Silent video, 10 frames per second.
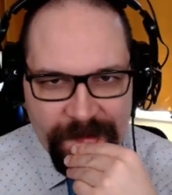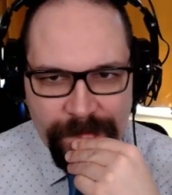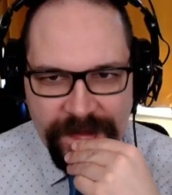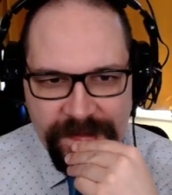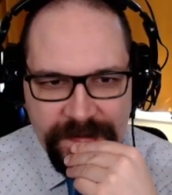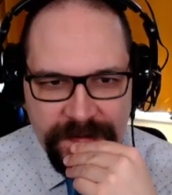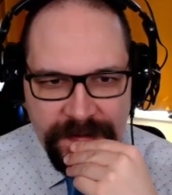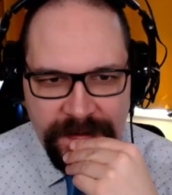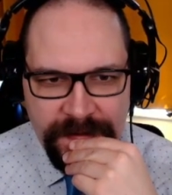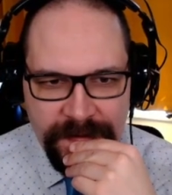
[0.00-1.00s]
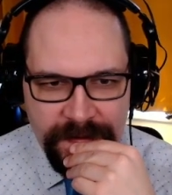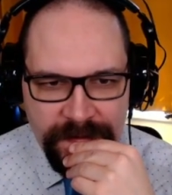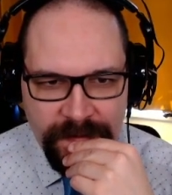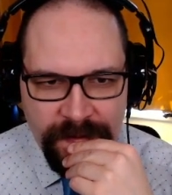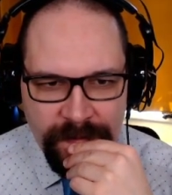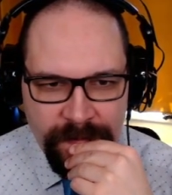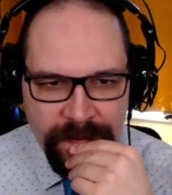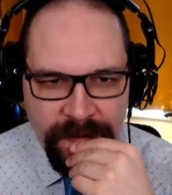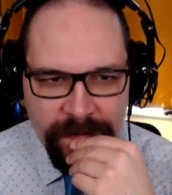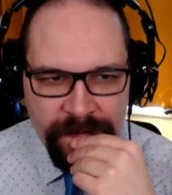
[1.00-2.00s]
basically, okay, well,
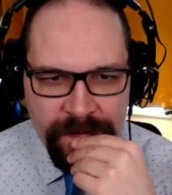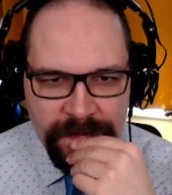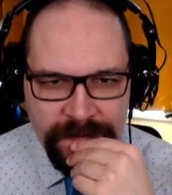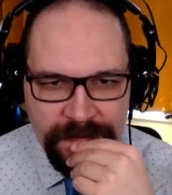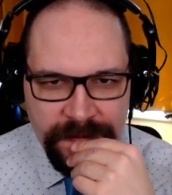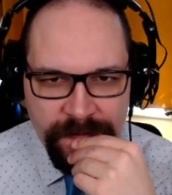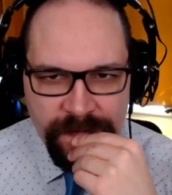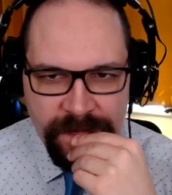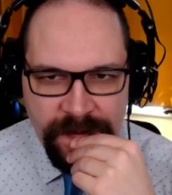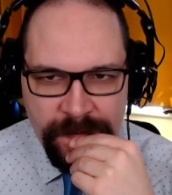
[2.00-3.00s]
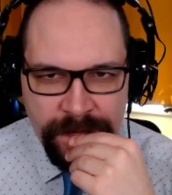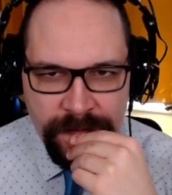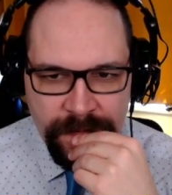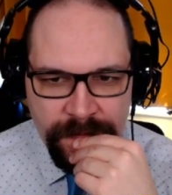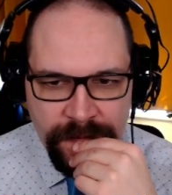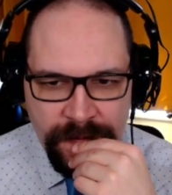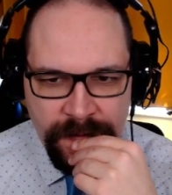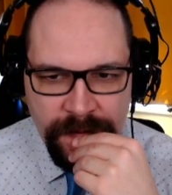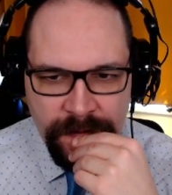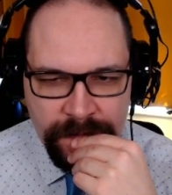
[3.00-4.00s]
how's the timer looking
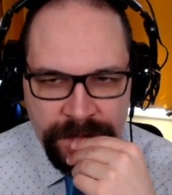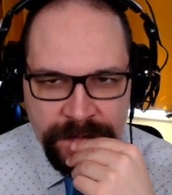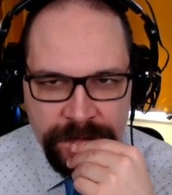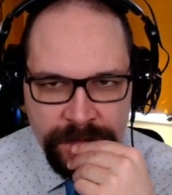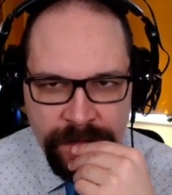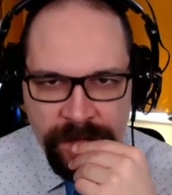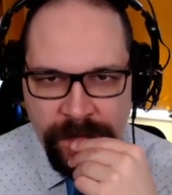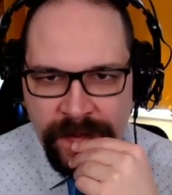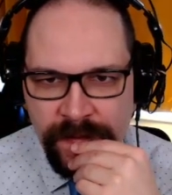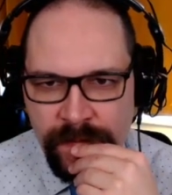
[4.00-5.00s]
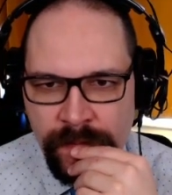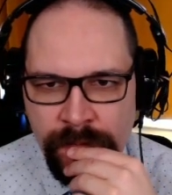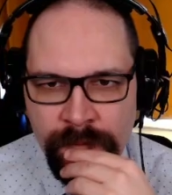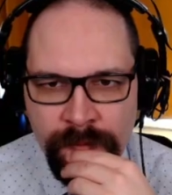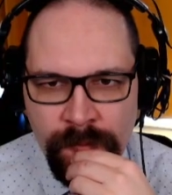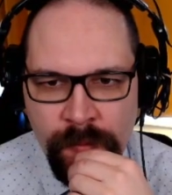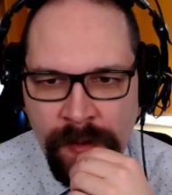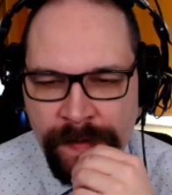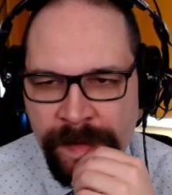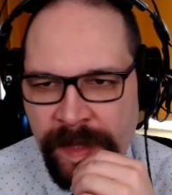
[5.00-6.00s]
here? 2. So we can do
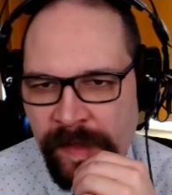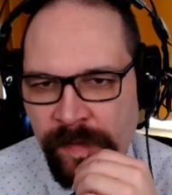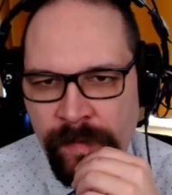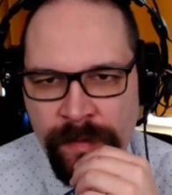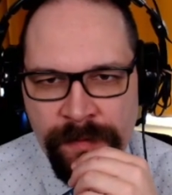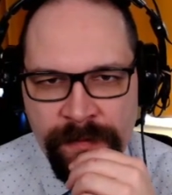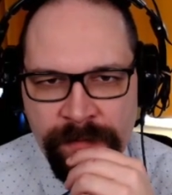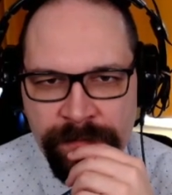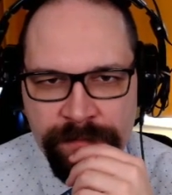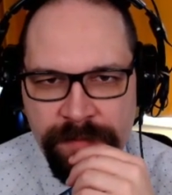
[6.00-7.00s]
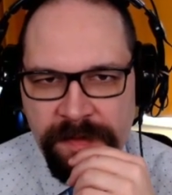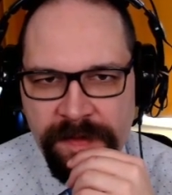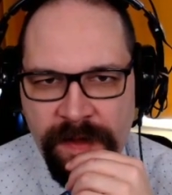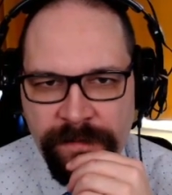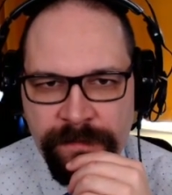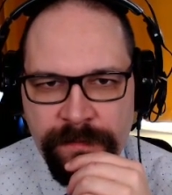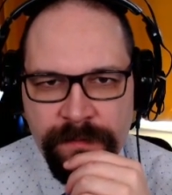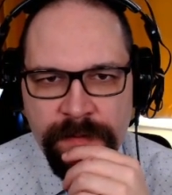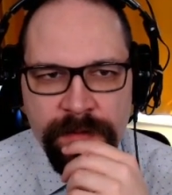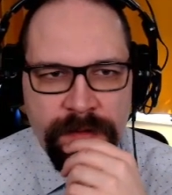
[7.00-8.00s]
1 day's worth of stuff.
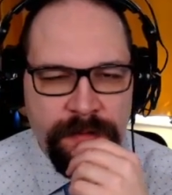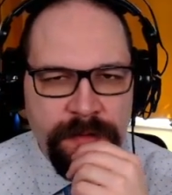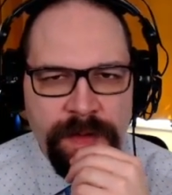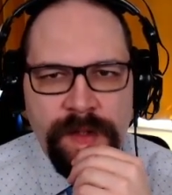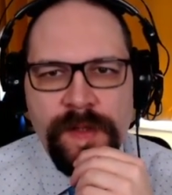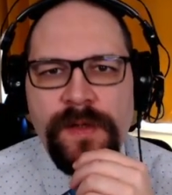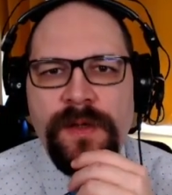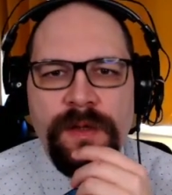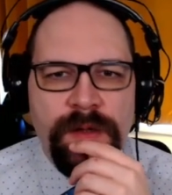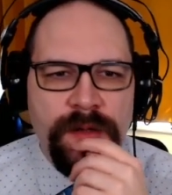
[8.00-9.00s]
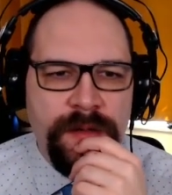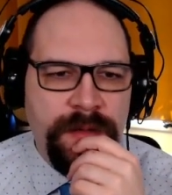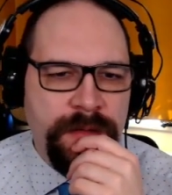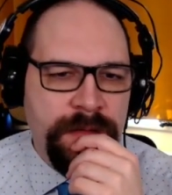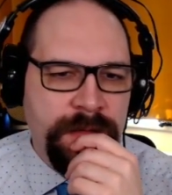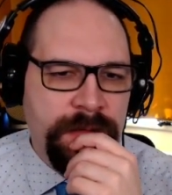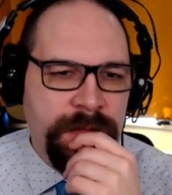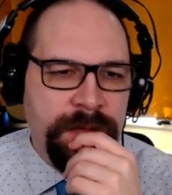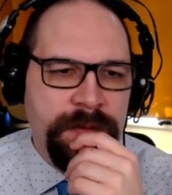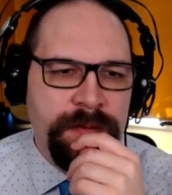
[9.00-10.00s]

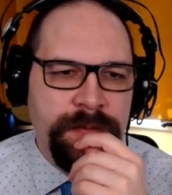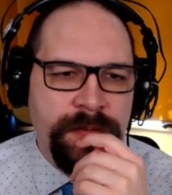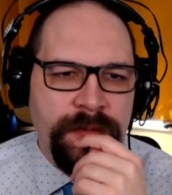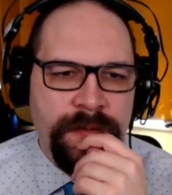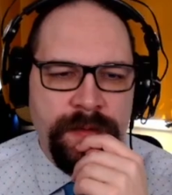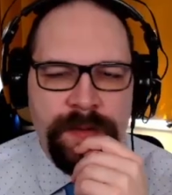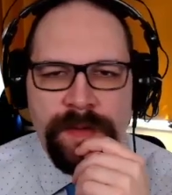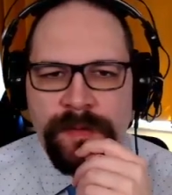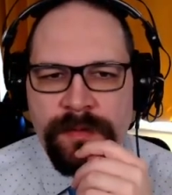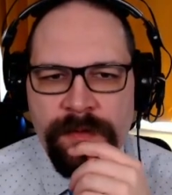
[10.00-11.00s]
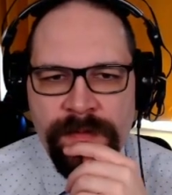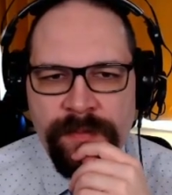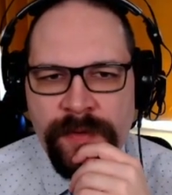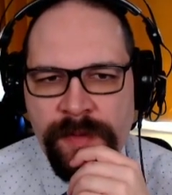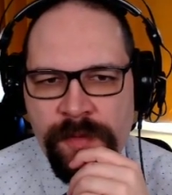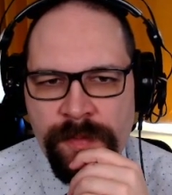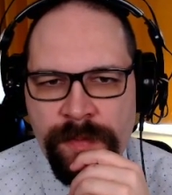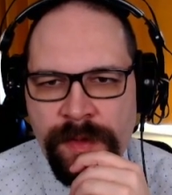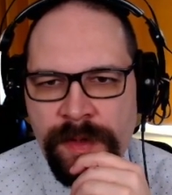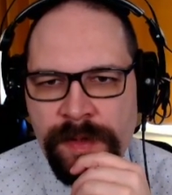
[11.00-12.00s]
Okay. Prime ship
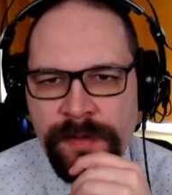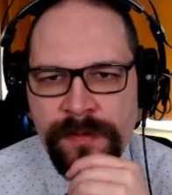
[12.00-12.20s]
mind.